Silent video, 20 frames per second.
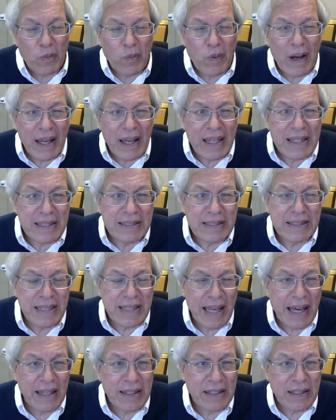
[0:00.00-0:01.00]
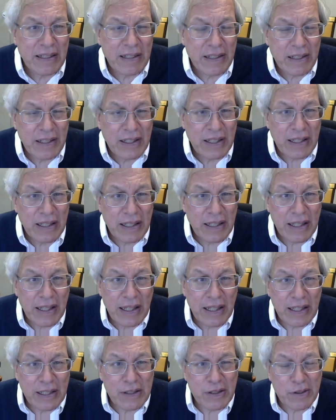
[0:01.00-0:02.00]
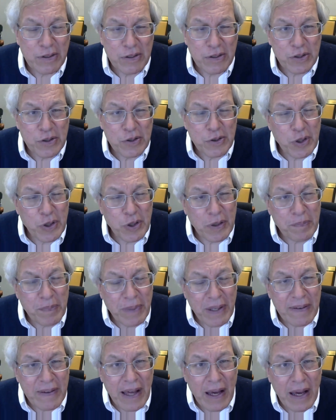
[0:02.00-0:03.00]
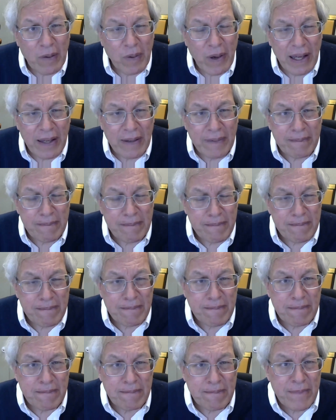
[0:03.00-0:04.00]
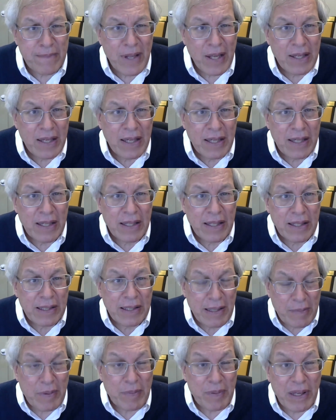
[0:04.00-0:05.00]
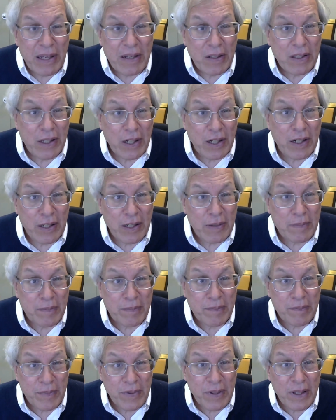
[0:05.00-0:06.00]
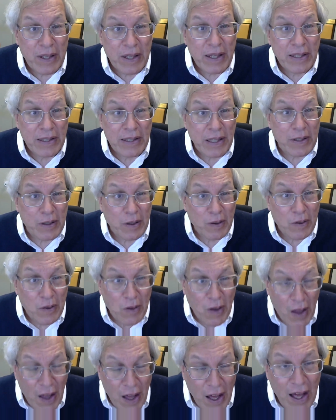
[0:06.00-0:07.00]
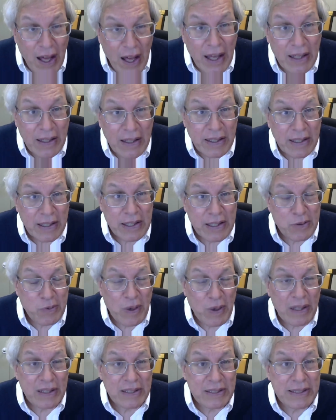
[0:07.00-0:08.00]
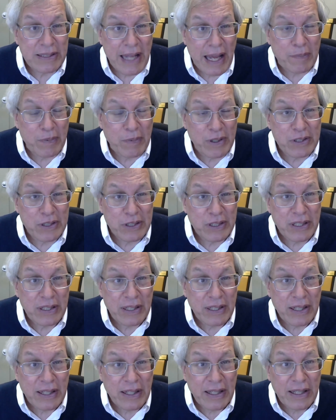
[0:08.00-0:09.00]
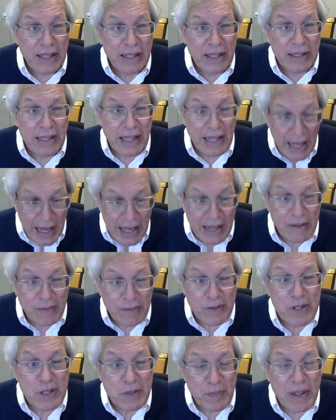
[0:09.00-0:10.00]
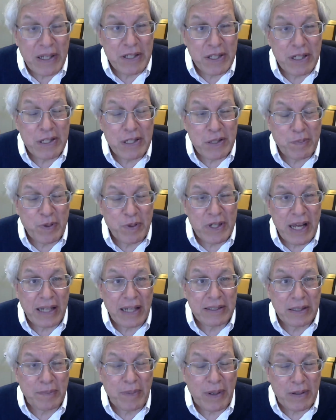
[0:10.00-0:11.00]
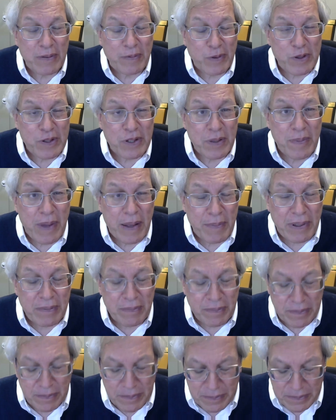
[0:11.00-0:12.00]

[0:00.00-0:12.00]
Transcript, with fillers: Why is that? And should it be that way? Let me be clear that the law is well established that hateful speech is protected by the First Amendment.